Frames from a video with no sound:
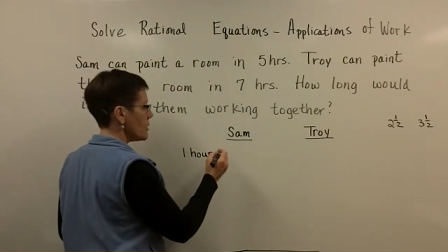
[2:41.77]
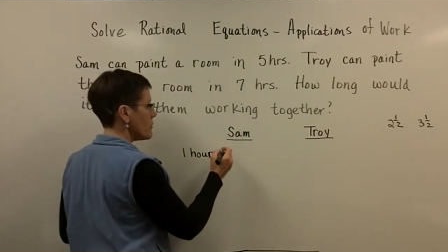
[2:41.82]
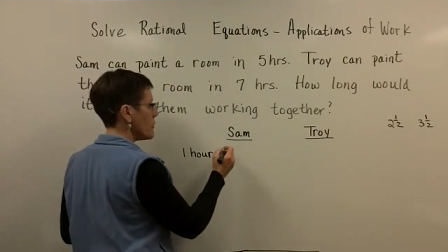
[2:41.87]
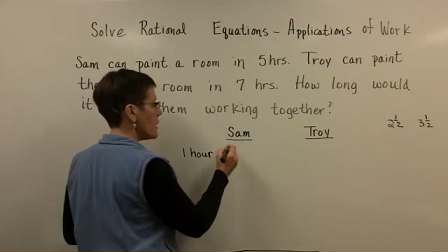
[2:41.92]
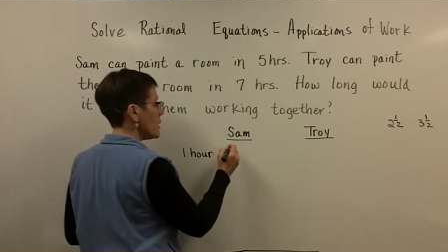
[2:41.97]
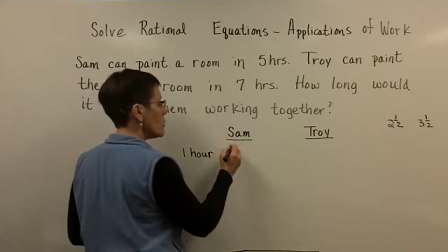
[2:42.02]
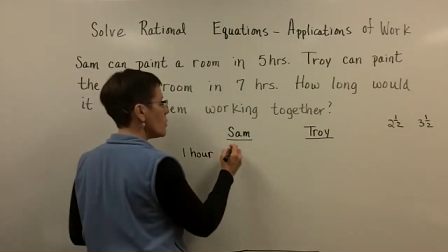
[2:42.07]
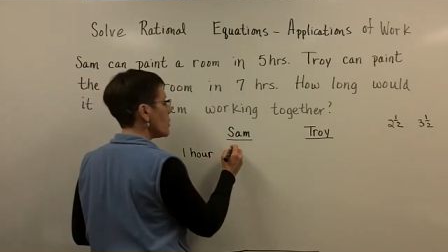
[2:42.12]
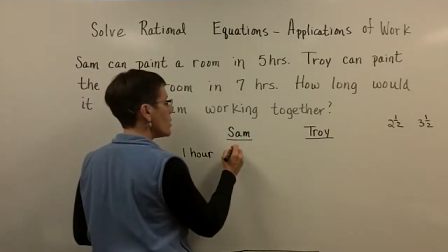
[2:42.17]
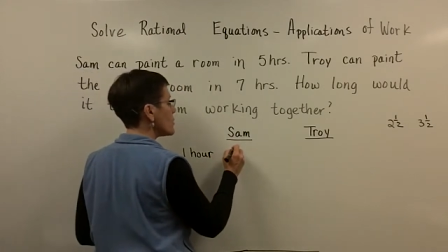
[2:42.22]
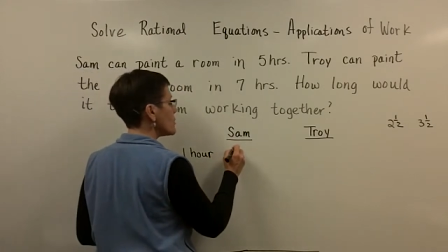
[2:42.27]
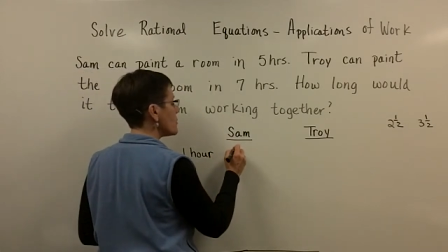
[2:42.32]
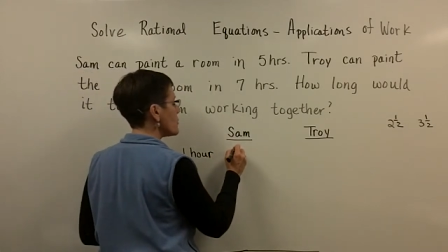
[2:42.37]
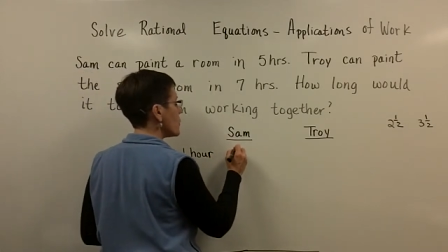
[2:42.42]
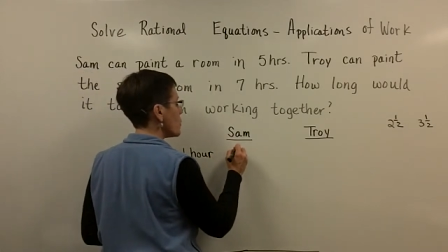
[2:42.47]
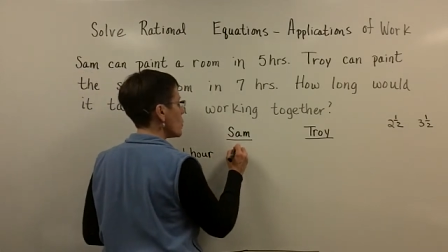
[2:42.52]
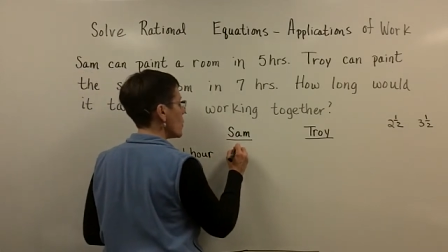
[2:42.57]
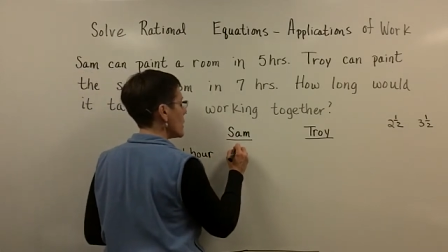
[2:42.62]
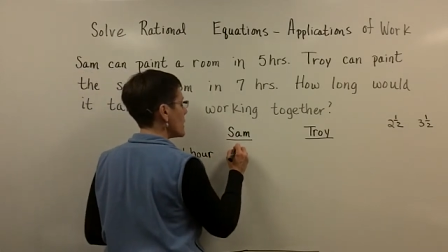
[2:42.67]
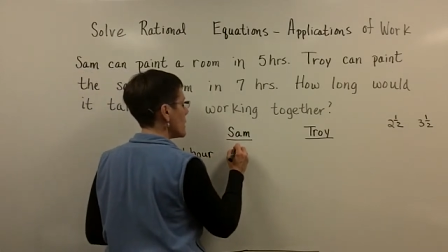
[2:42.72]
If he worked
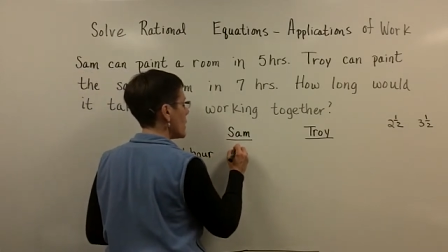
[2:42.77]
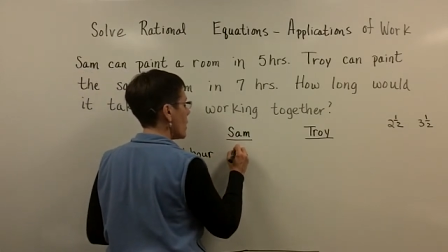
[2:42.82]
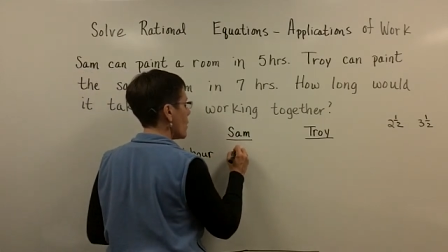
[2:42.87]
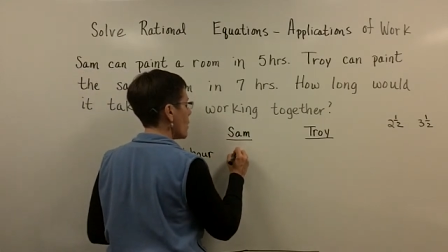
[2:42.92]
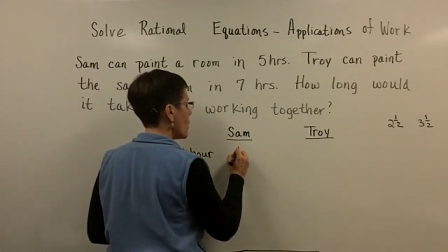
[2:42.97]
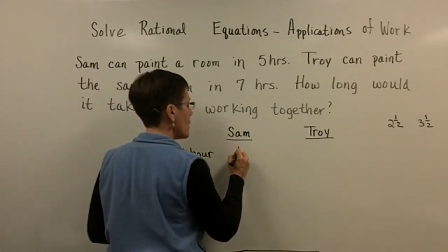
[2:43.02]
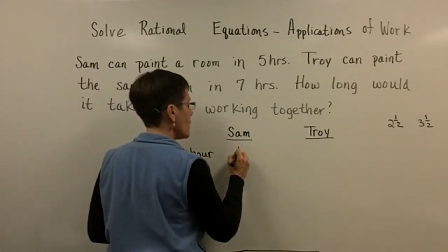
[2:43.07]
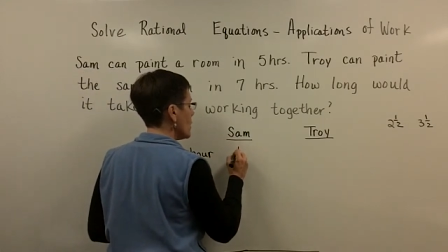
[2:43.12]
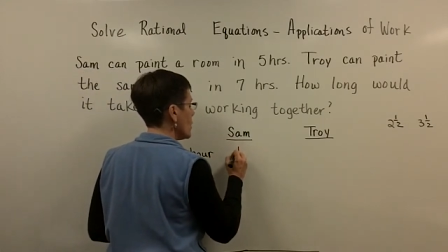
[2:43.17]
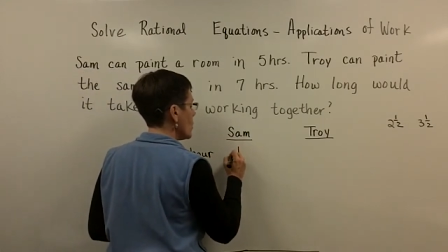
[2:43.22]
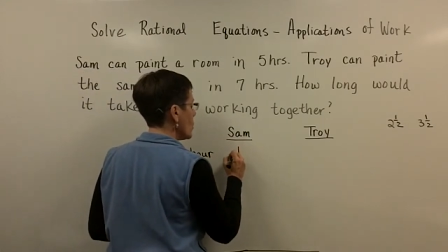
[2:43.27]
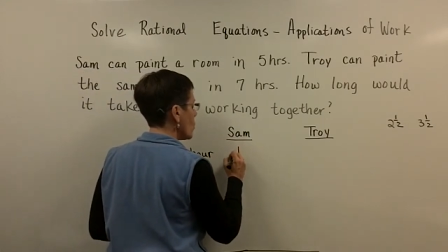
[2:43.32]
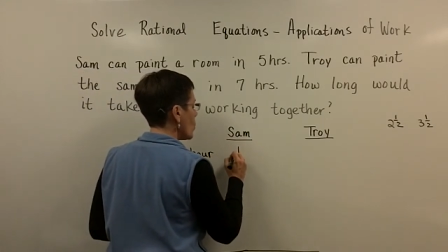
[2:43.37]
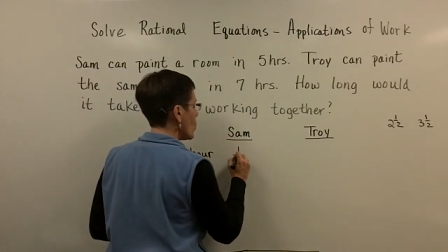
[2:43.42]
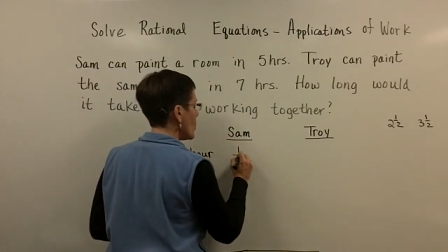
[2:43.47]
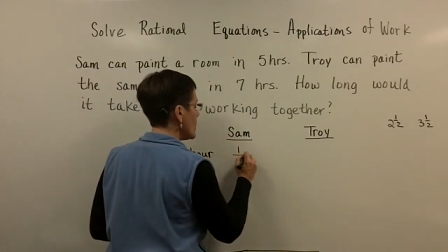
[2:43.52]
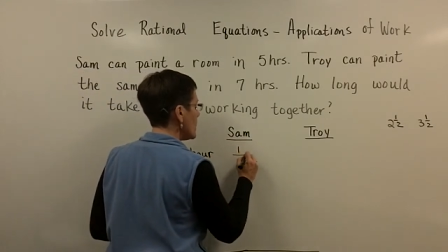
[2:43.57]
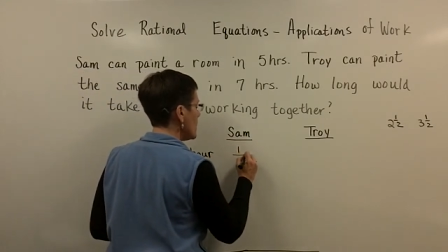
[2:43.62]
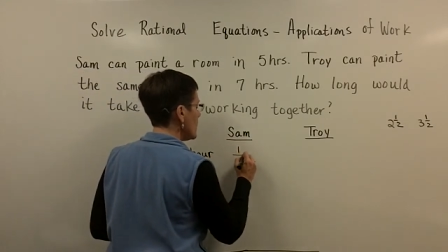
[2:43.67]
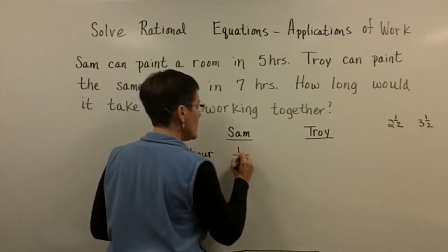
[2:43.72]
for one hour,
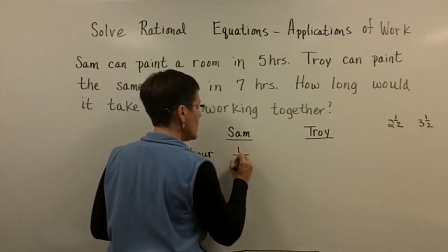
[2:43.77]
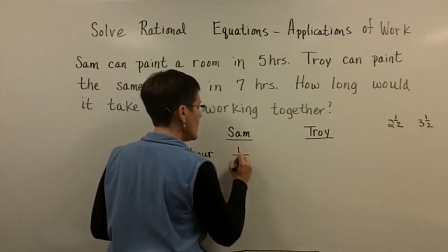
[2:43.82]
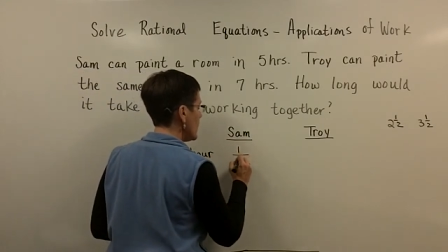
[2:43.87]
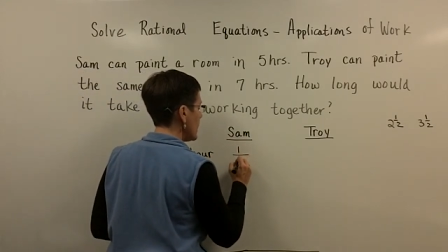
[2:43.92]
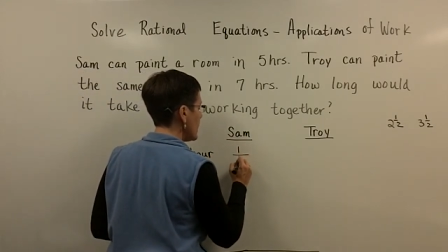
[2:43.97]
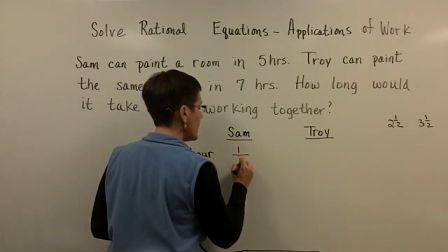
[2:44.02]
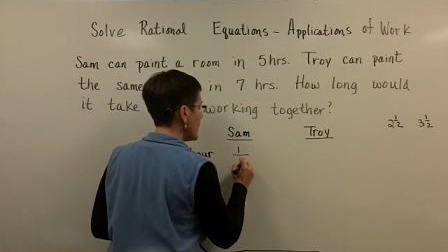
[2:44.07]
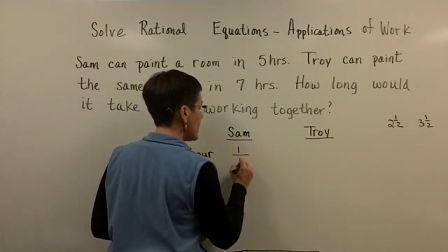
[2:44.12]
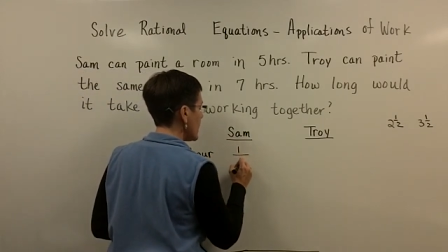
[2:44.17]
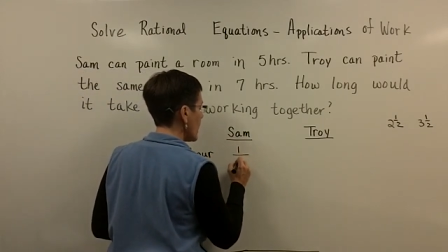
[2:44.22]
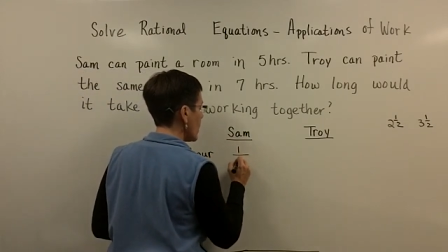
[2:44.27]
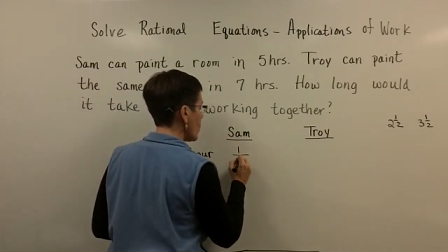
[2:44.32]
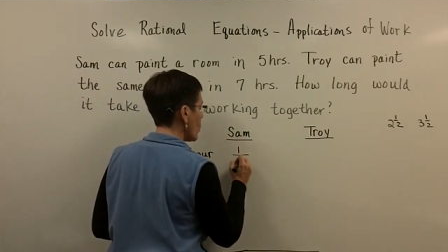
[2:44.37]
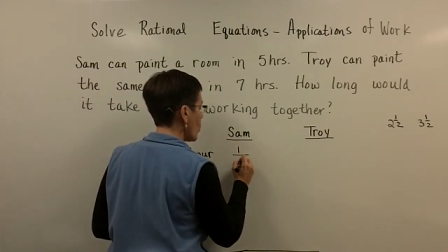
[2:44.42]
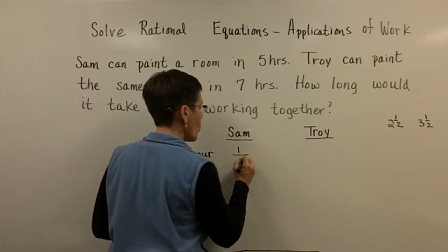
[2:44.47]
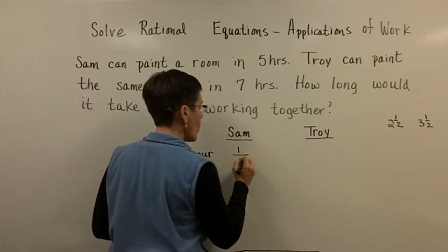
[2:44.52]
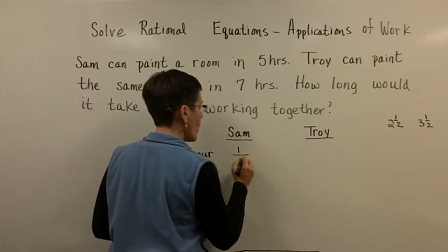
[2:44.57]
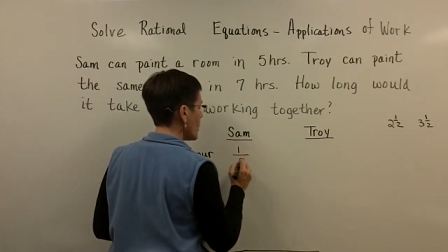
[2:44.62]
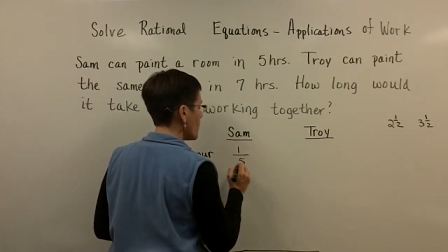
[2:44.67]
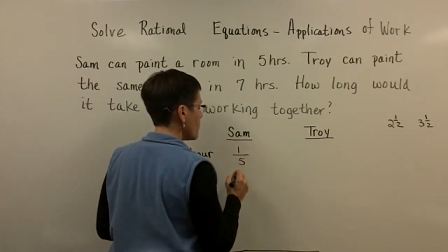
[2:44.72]
wouldn't he
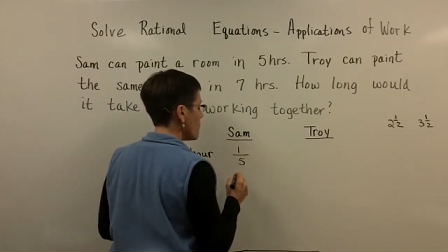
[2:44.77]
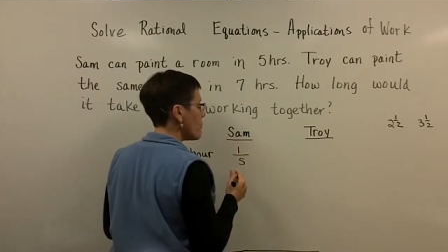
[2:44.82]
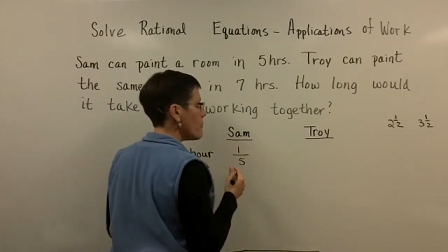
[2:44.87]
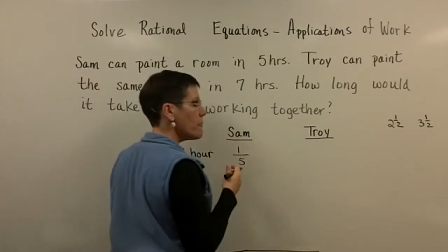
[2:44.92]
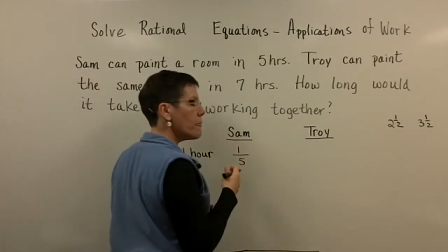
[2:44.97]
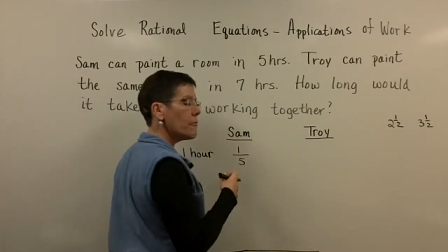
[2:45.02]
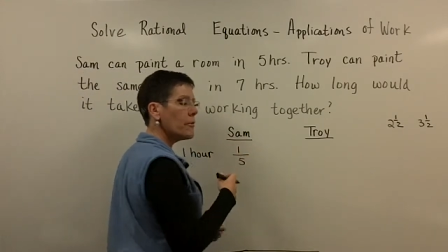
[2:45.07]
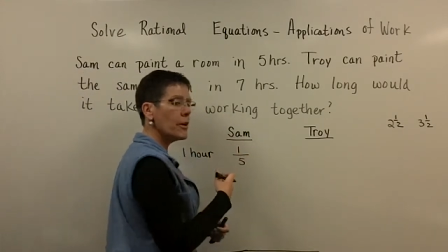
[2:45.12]
get one